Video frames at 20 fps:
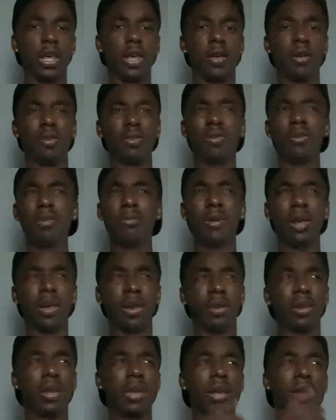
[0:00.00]
No, I'm like
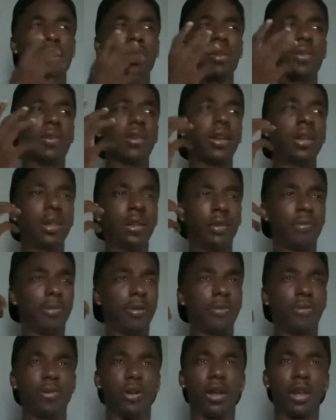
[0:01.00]
nigga, I just cleaned this bitch
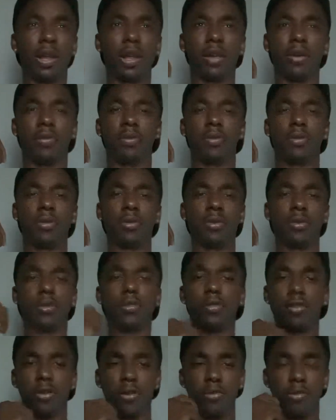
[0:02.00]
before I left.
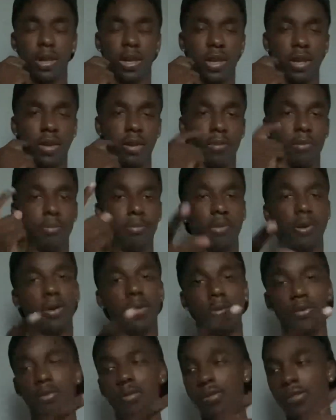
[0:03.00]
So I'm like, bro,
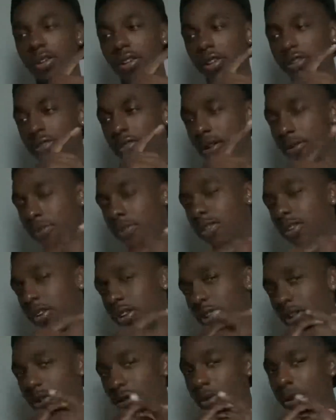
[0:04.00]
she tripped. She
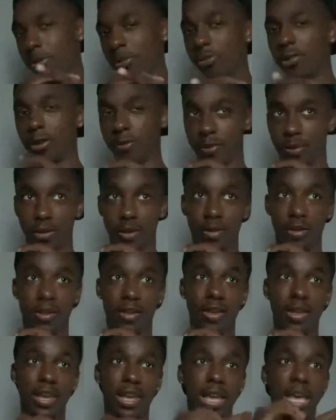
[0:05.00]
know I'm tripping.
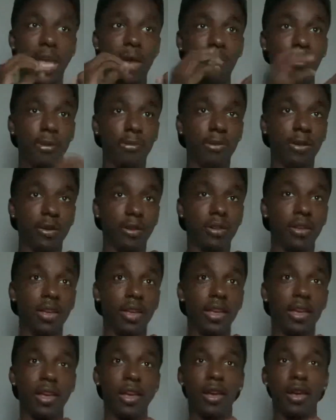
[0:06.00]
Came in, bitch.
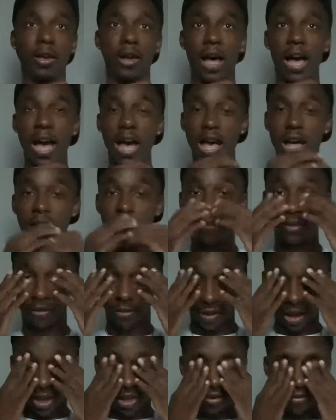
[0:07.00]
Eyes is
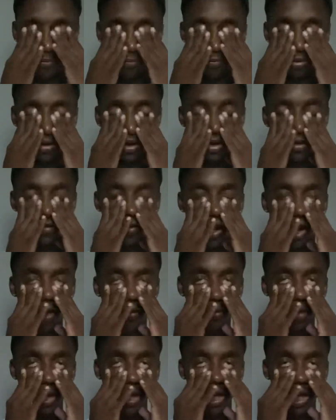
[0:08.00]
like bloodshot
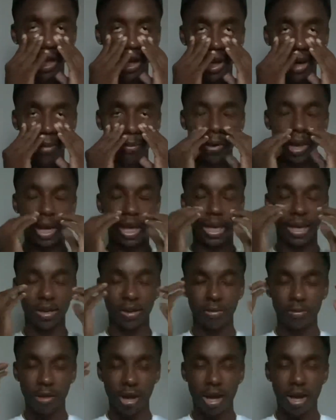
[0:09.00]
red, and I'm like
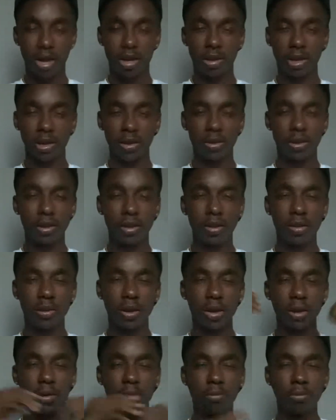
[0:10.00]
my eyes like this,
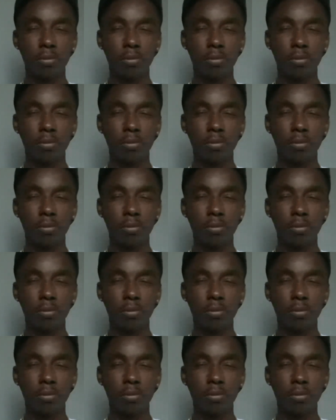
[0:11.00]
like,